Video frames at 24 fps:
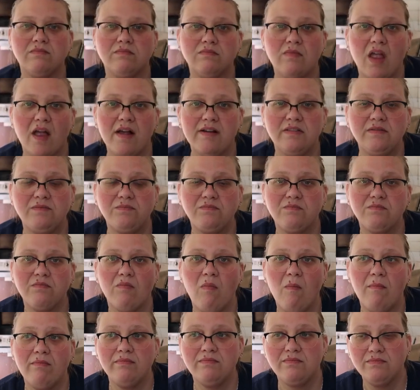has
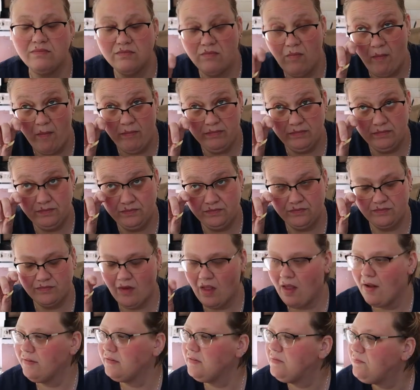seven teeth
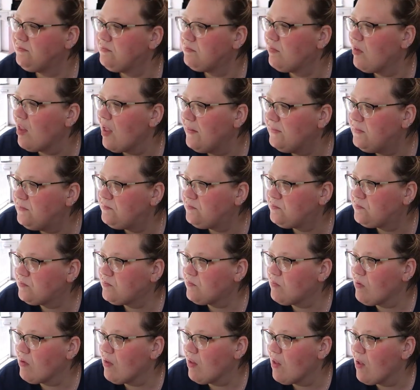now?
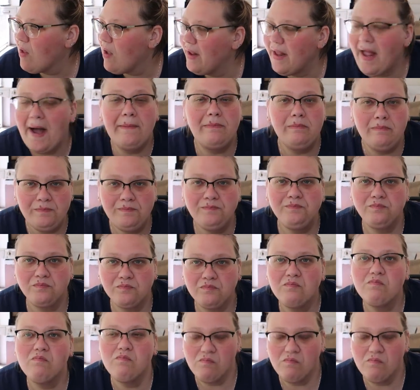And yep. One coming in?